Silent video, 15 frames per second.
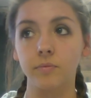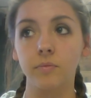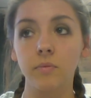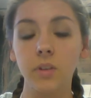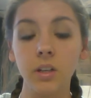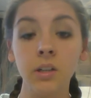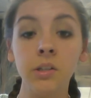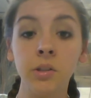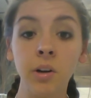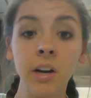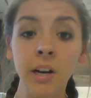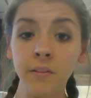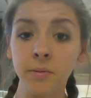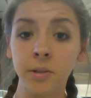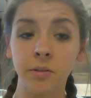So I have
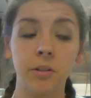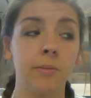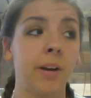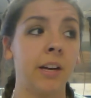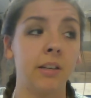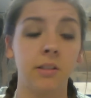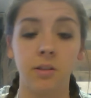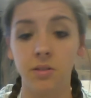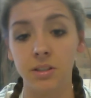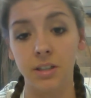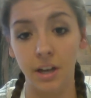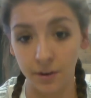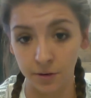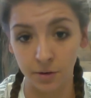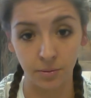to pee really bad, and so does
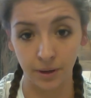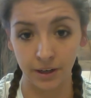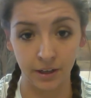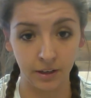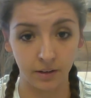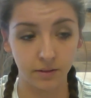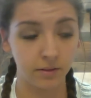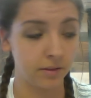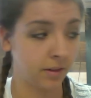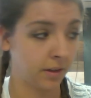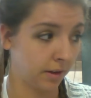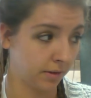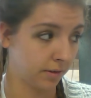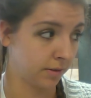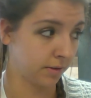everybody, the
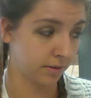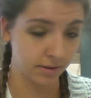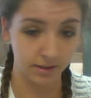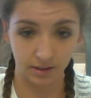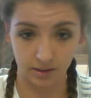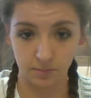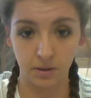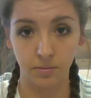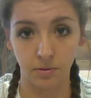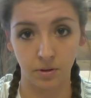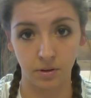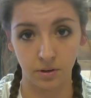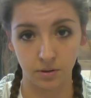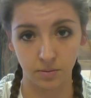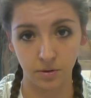other six people in
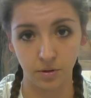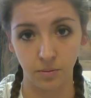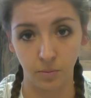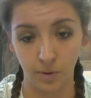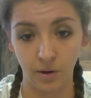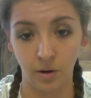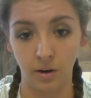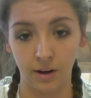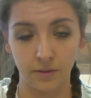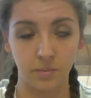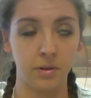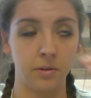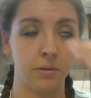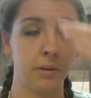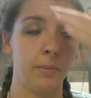this room. We all have to pee
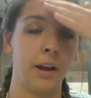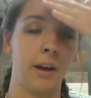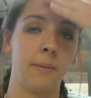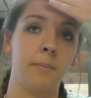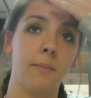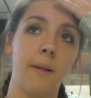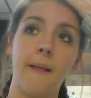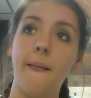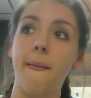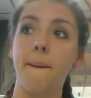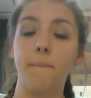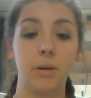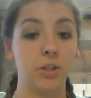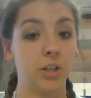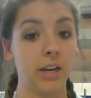really bad,
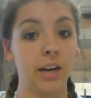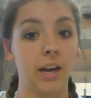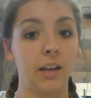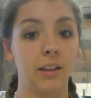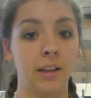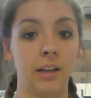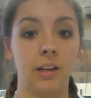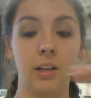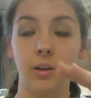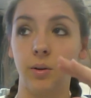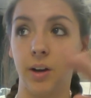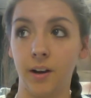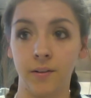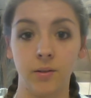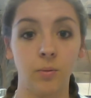but you can't. Like, you
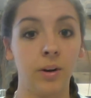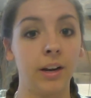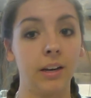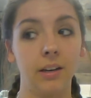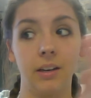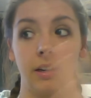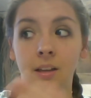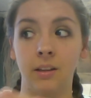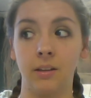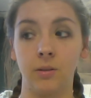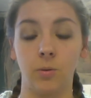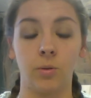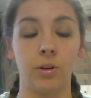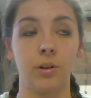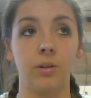have to wait in this
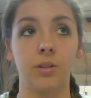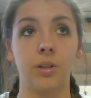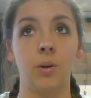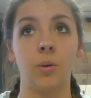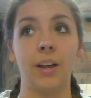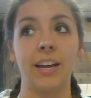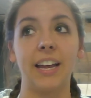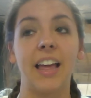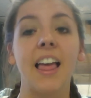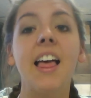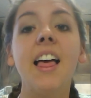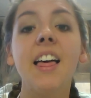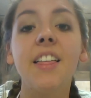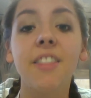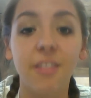order, so, like,
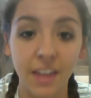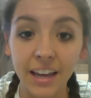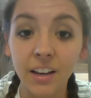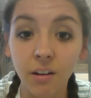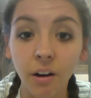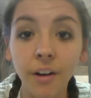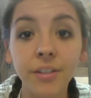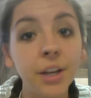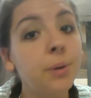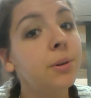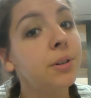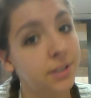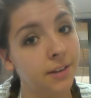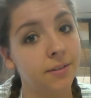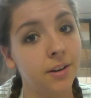thank God there were
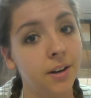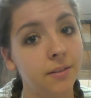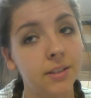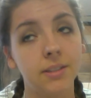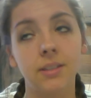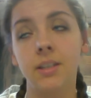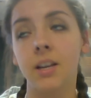seven of us.